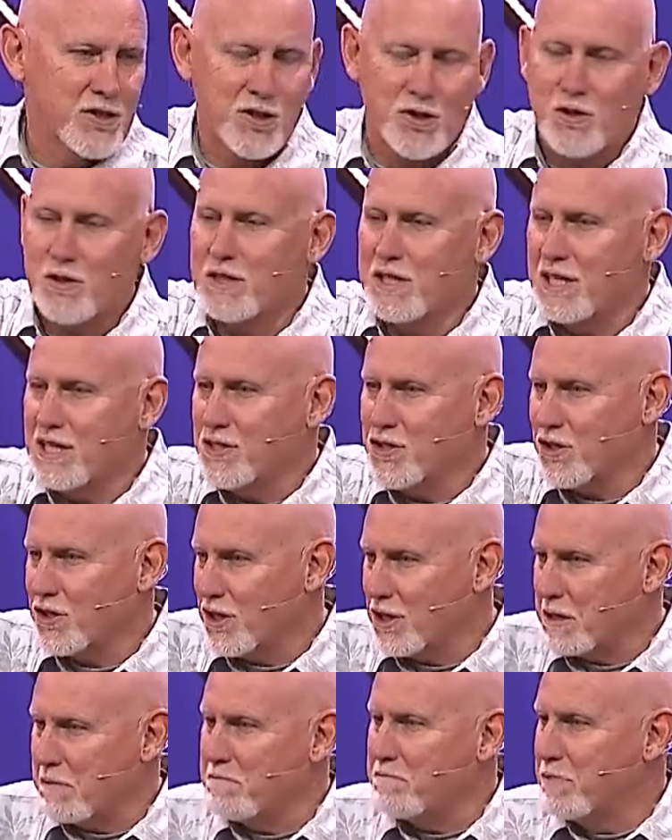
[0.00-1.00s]

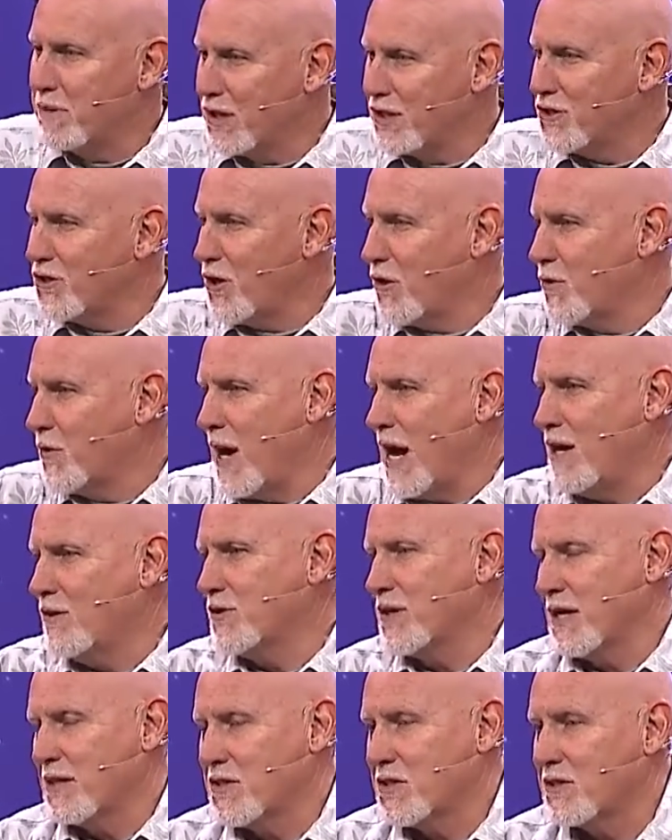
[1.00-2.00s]
strategically built
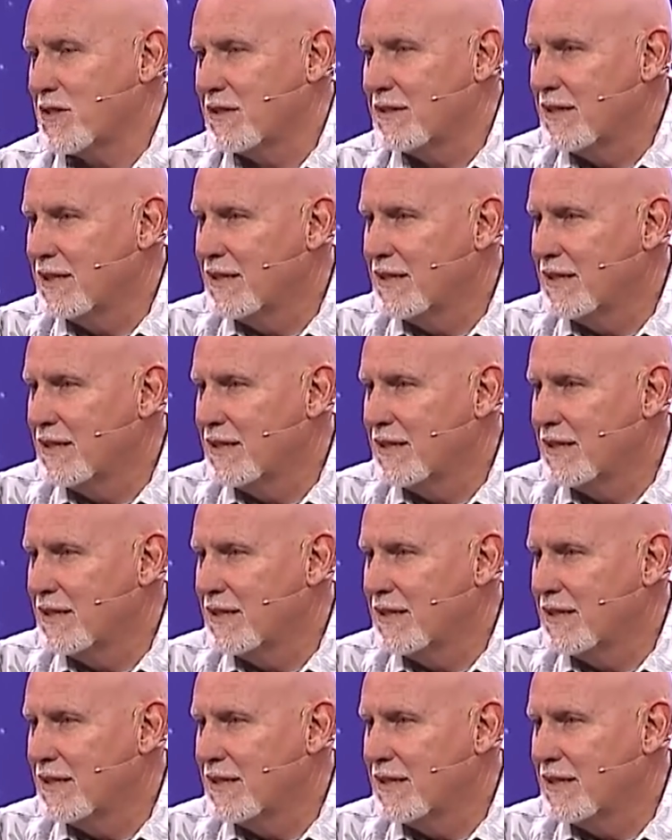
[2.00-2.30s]
around us.